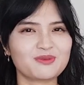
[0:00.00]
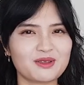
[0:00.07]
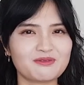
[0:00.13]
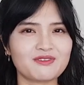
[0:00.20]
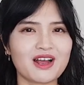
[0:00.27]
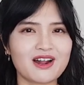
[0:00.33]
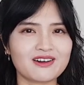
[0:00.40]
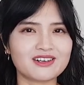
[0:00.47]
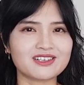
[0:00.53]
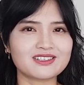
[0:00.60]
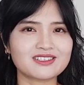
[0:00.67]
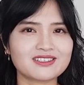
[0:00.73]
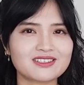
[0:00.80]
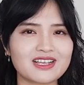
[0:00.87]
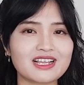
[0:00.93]
of the
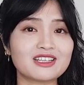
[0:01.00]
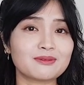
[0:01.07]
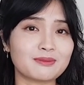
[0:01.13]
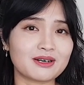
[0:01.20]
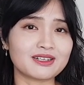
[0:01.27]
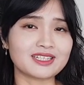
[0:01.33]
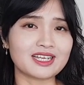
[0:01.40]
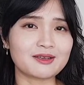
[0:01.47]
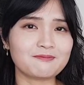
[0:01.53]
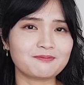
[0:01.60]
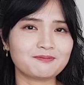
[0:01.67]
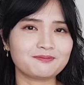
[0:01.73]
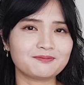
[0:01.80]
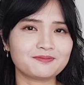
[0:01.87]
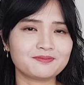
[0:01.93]
virus in the body.
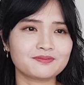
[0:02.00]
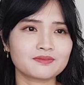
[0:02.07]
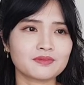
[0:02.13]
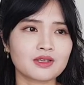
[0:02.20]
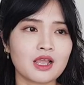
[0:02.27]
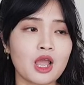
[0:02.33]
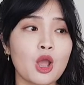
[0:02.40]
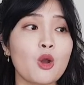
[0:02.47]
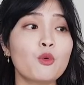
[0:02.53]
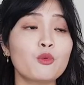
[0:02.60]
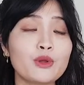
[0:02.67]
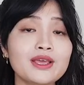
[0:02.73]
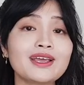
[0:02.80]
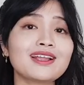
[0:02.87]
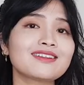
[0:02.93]

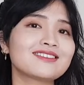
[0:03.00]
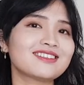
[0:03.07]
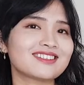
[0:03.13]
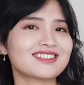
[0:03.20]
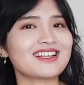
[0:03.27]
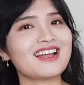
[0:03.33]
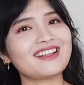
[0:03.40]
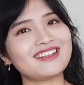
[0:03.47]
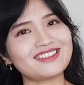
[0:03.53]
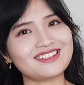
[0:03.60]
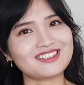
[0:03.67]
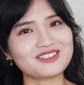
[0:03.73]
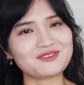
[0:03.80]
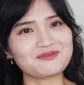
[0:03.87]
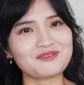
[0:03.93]
We can understand it
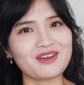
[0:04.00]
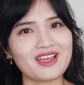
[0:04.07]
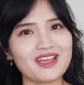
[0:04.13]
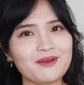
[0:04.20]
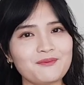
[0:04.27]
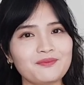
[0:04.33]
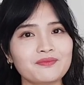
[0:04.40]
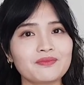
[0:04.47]
this way.